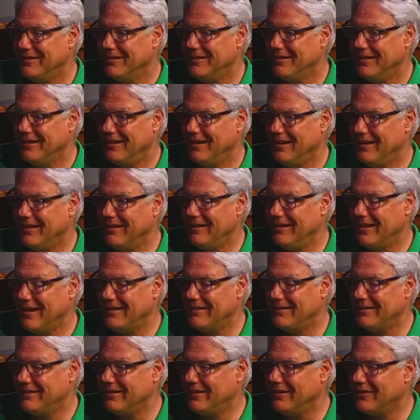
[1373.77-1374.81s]
And
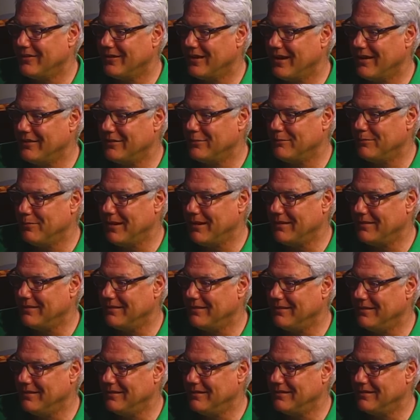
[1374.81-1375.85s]
that's another aspect to
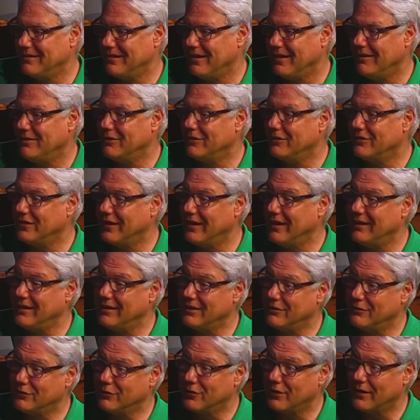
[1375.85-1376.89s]
this understanding
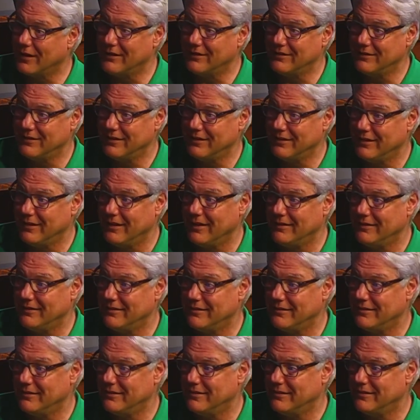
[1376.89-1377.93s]
of Christ in
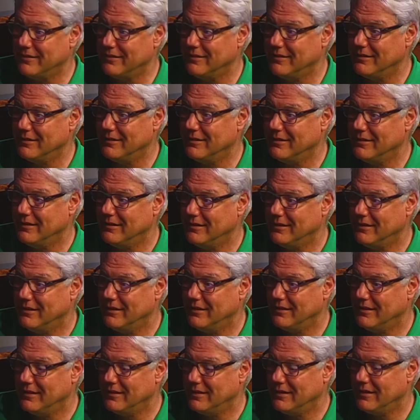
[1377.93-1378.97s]
us. Yeah, and I
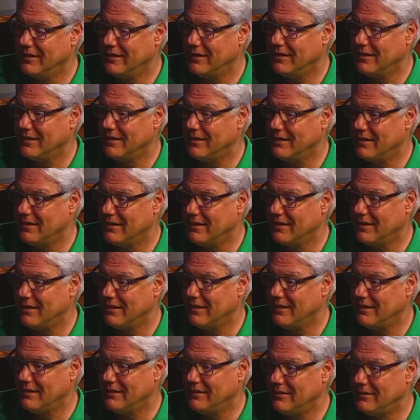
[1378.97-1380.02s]
think from a, a
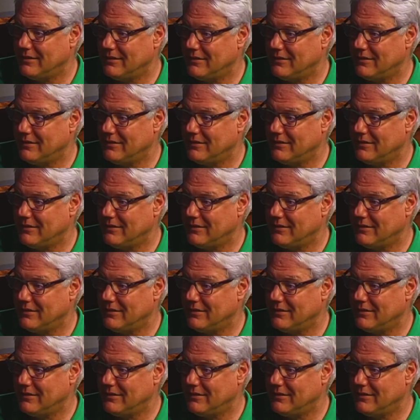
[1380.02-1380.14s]
biblical